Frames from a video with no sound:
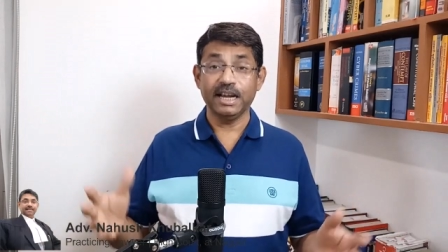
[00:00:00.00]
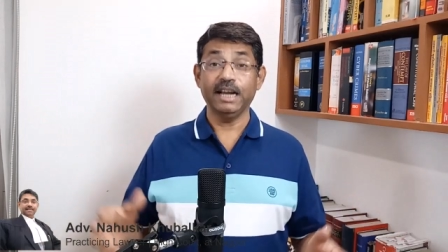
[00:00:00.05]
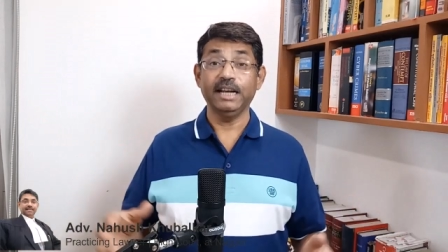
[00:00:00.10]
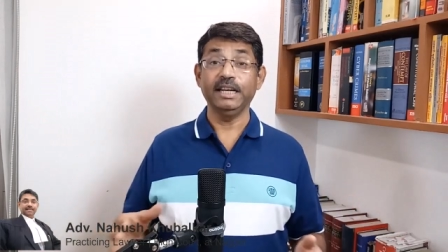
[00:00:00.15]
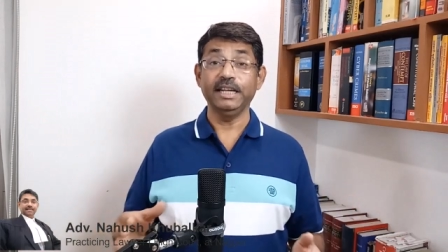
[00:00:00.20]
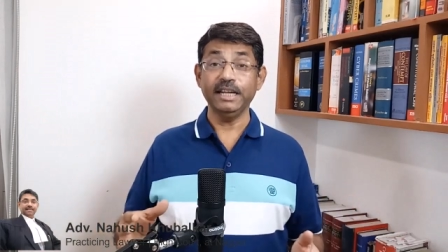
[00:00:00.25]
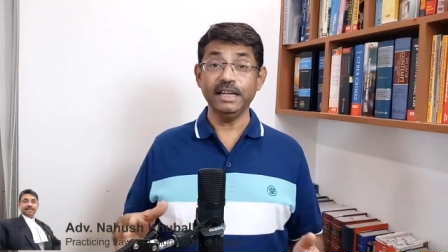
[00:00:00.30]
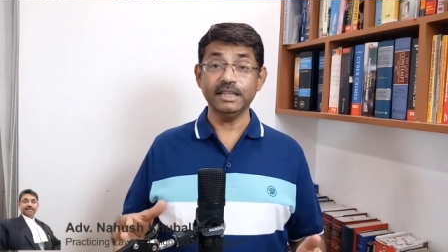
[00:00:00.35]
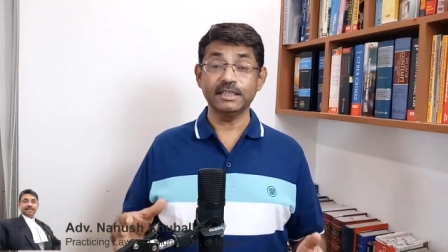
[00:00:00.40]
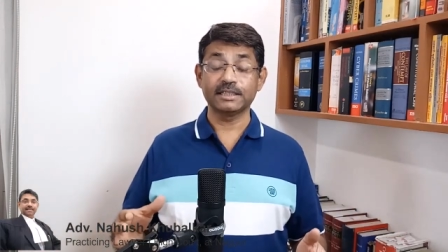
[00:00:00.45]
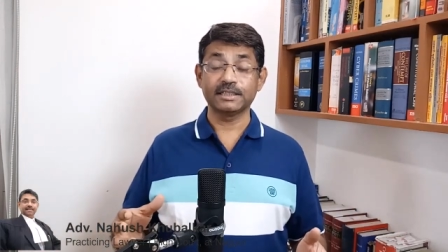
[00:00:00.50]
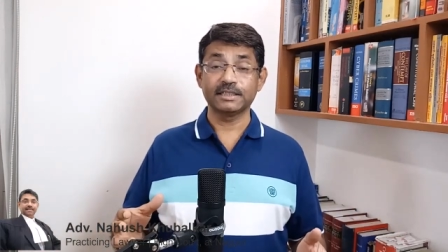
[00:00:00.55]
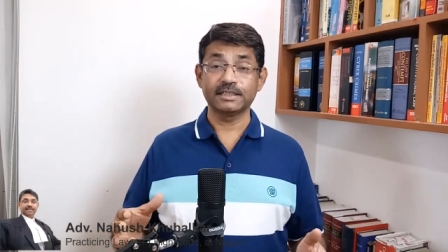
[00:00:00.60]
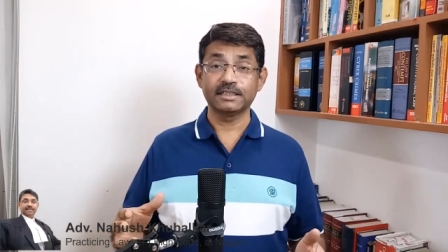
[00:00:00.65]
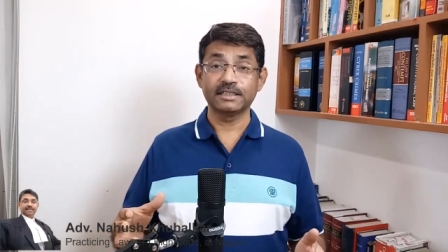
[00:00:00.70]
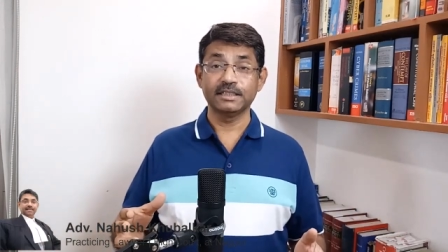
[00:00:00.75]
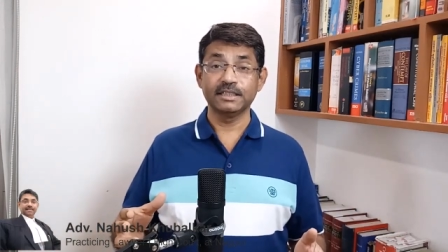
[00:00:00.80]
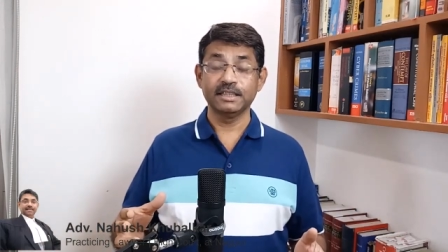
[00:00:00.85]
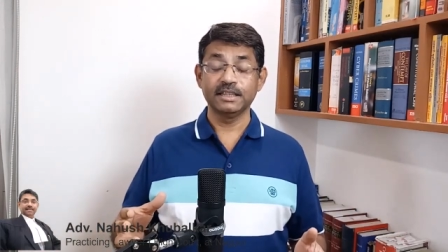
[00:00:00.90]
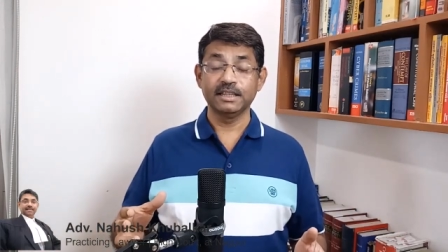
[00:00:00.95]
And
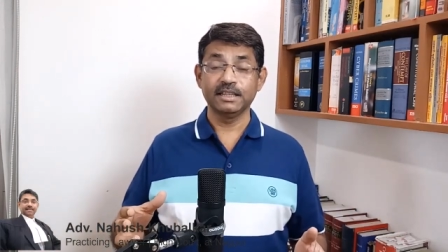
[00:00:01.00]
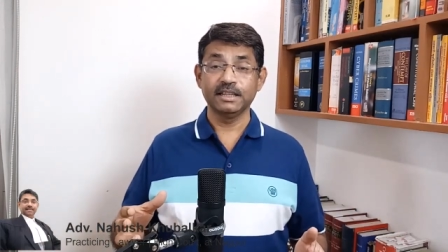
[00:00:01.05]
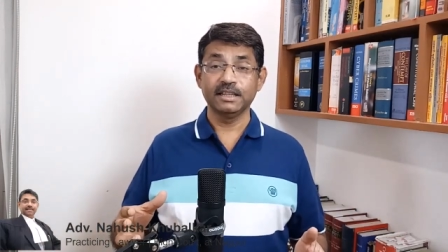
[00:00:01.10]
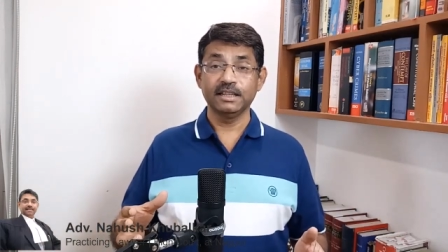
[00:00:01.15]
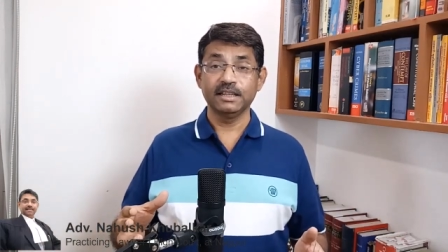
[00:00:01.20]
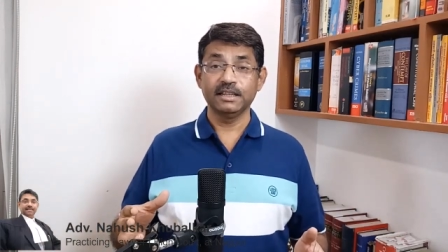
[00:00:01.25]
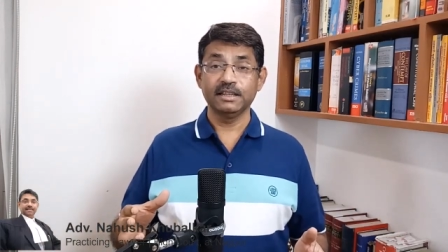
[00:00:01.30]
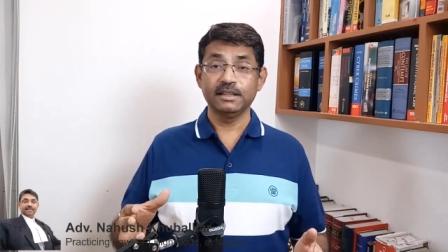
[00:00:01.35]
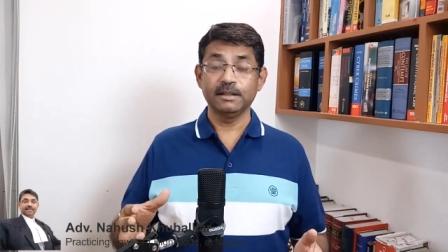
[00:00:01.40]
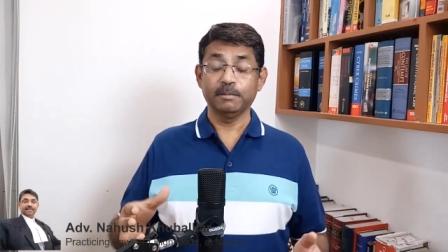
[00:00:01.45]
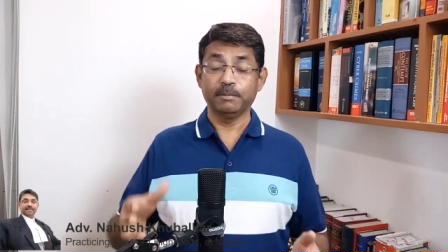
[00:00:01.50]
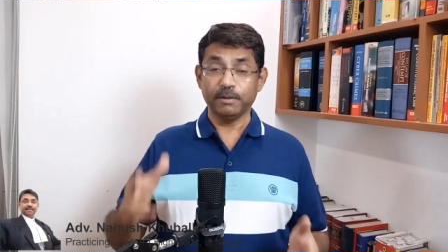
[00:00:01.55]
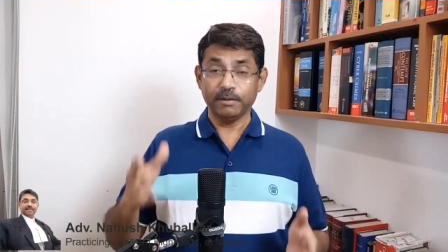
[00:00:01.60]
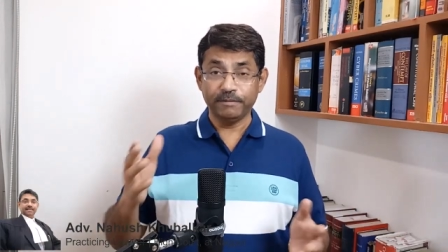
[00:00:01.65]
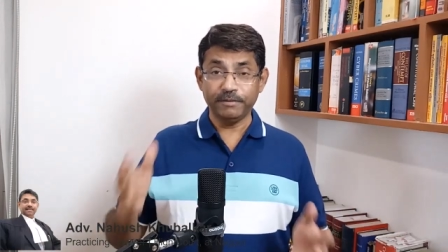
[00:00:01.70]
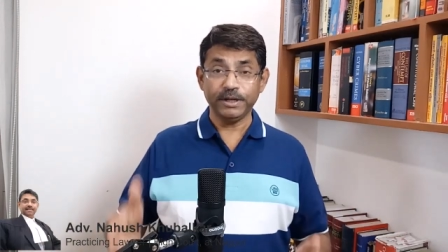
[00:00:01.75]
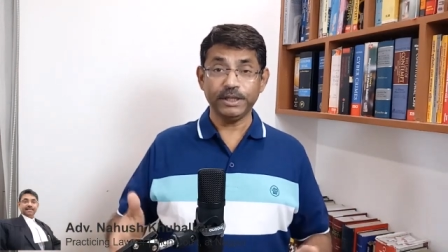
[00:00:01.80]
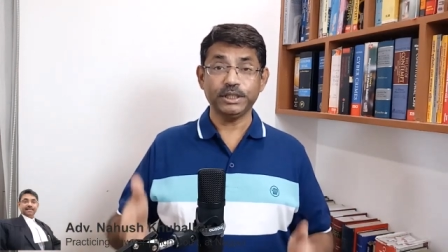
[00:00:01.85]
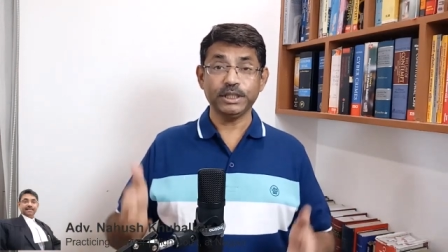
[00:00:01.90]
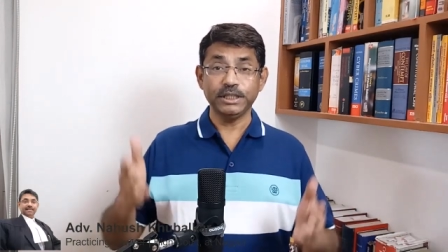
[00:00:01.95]
yes, the
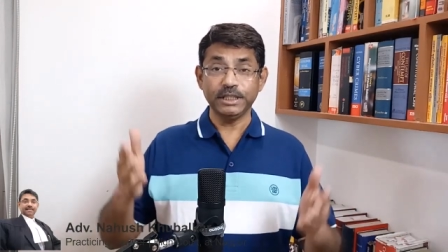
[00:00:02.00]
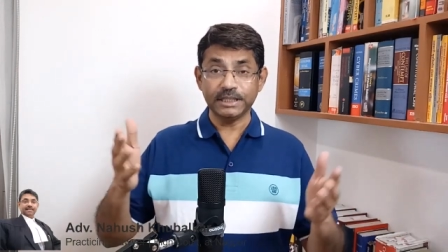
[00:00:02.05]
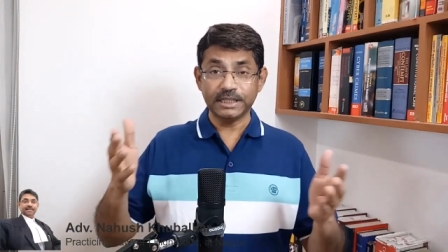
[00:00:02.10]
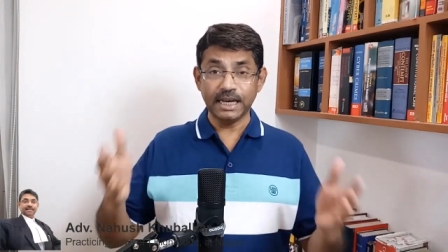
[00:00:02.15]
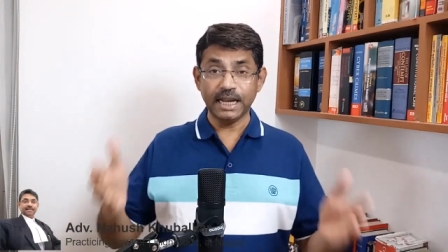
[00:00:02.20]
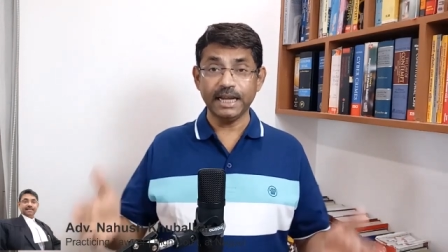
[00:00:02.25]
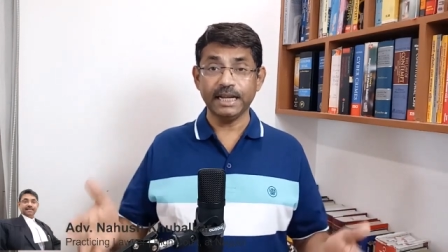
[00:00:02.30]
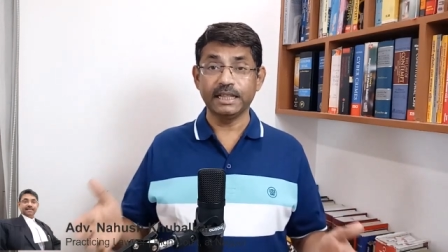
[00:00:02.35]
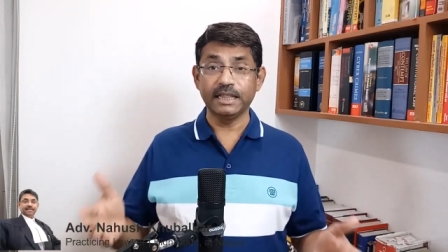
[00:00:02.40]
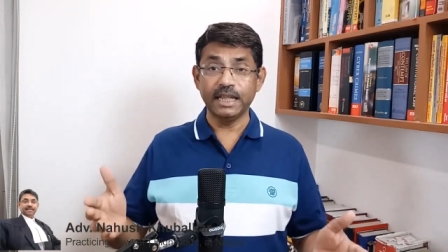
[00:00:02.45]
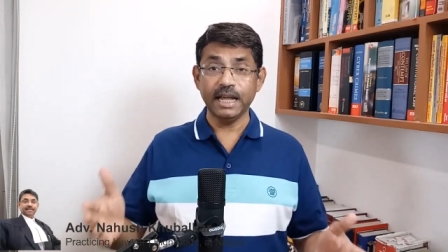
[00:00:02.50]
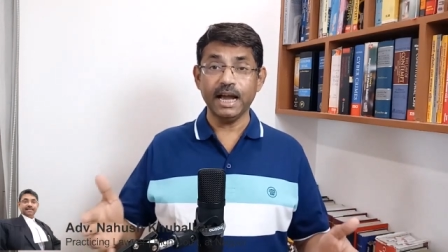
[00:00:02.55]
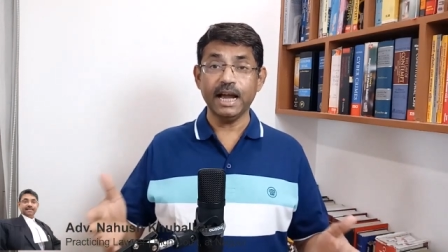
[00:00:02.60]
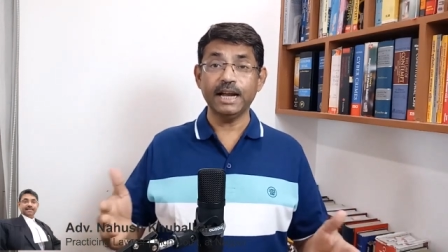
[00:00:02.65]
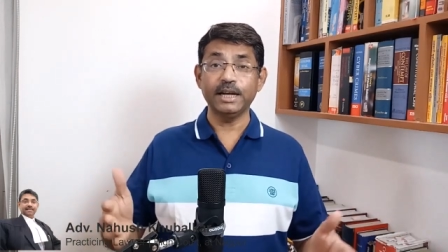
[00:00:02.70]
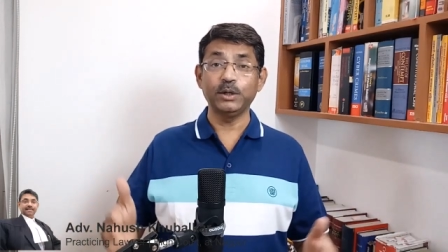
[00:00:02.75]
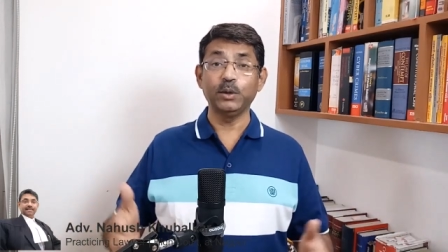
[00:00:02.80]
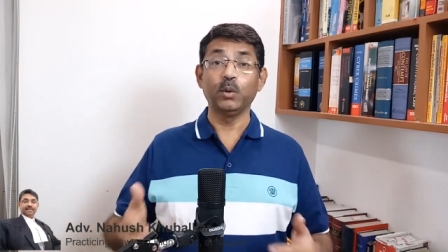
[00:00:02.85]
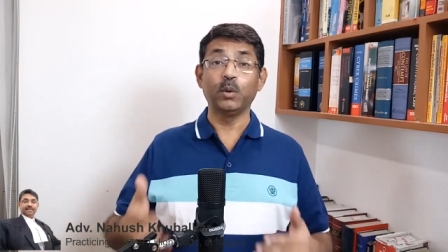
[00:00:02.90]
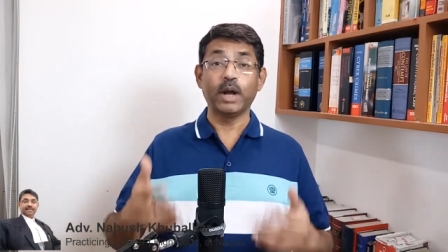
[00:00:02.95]
profession is like
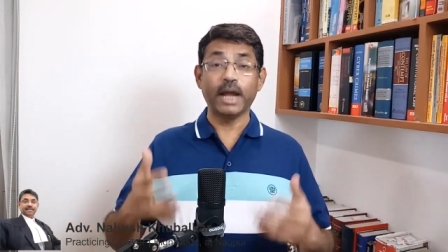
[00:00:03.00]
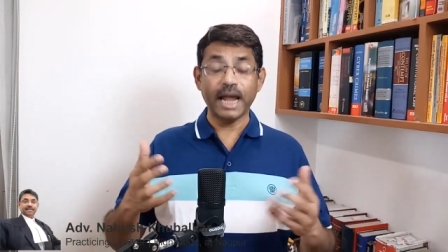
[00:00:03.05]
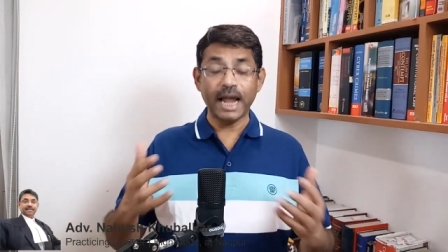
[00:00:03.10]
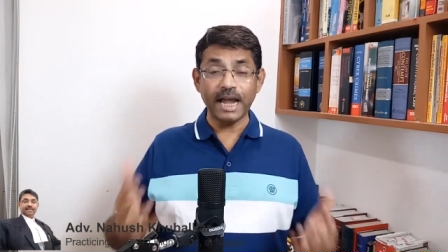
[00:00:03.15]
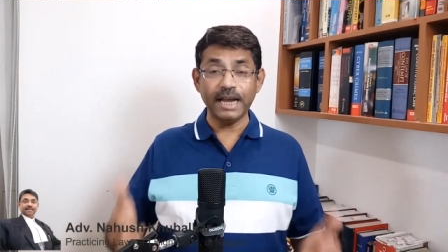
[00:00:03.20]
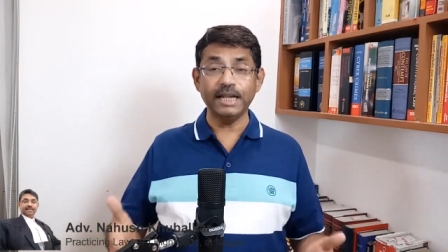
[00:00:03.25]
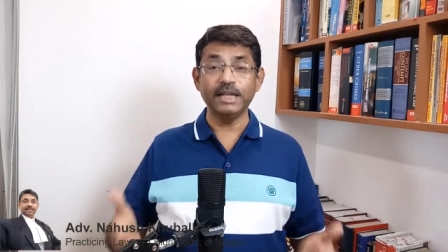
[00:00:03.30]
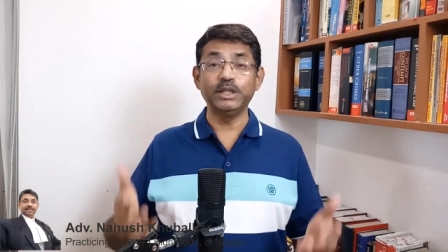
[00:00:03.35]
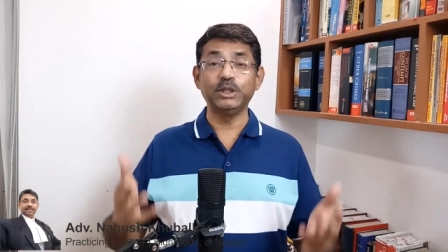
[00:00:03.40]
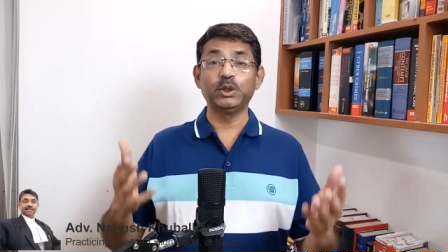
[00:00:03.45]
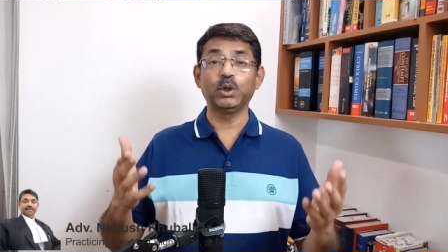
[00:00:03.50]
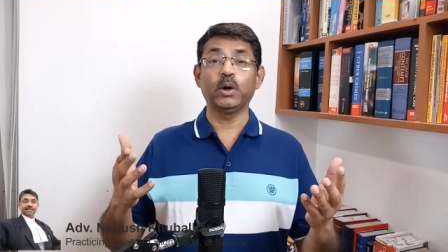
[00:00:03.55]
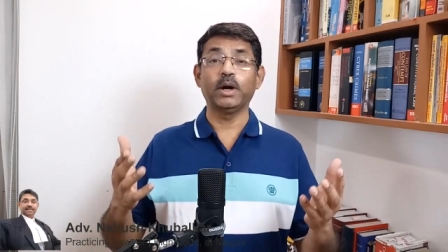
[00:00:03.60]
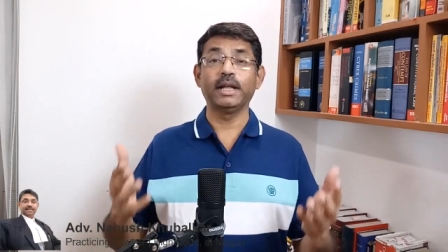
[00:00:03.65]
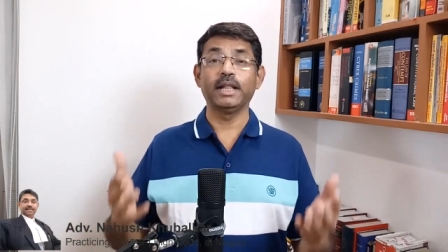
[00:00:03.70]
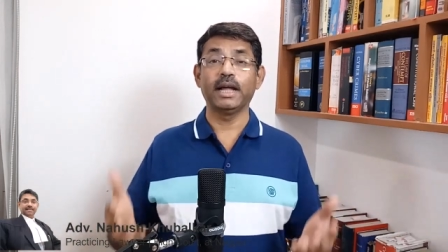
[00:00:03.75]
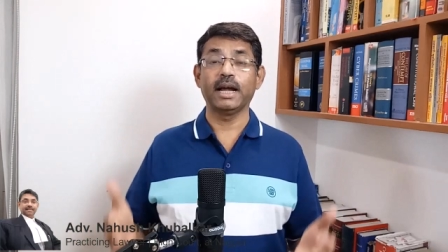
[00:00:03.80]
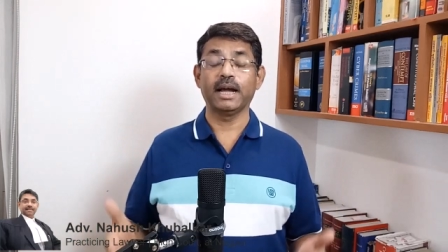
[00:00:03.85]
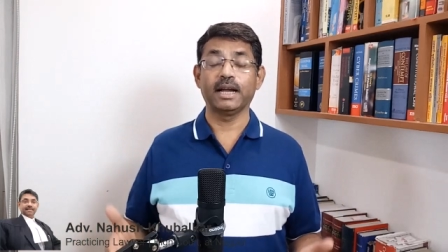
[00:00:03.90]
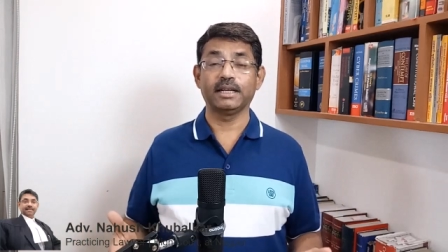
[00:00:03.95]
that. You can
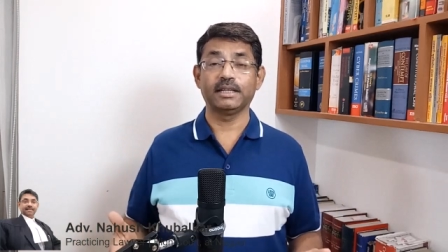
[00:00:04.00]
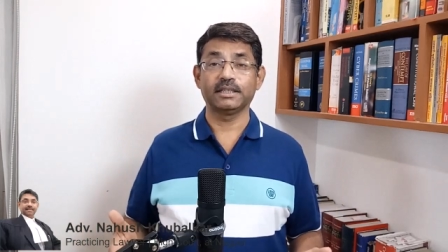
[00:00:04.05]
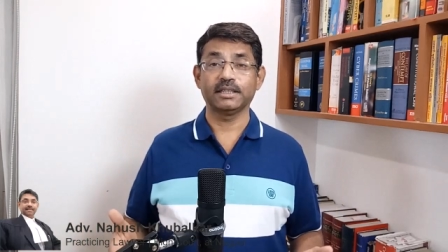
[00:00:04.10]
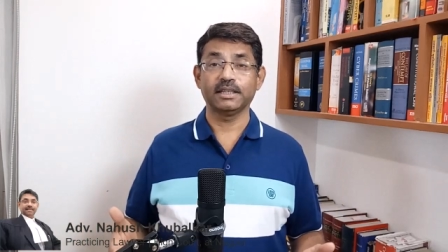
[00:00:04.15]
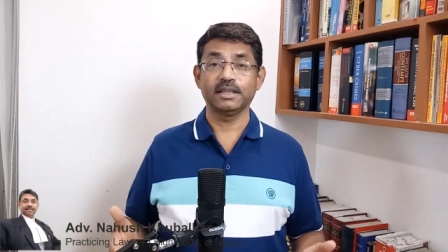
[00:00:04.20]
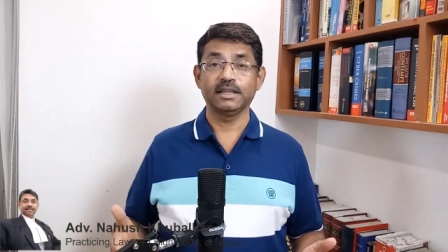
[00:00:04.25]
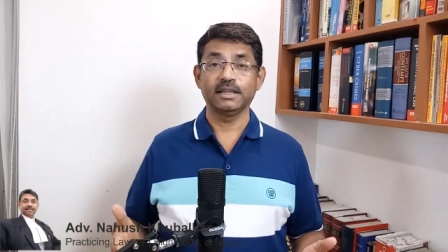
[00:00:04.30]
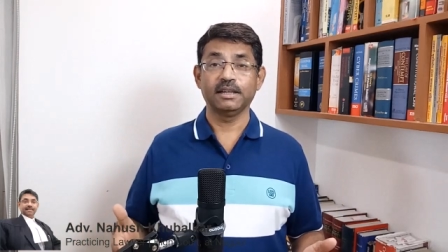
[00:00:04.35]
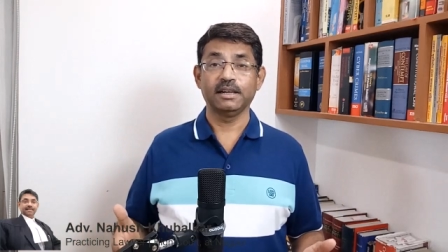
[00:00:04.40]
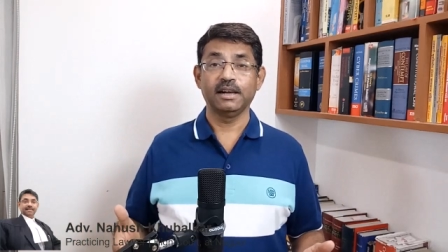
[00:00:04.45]
enjoy that.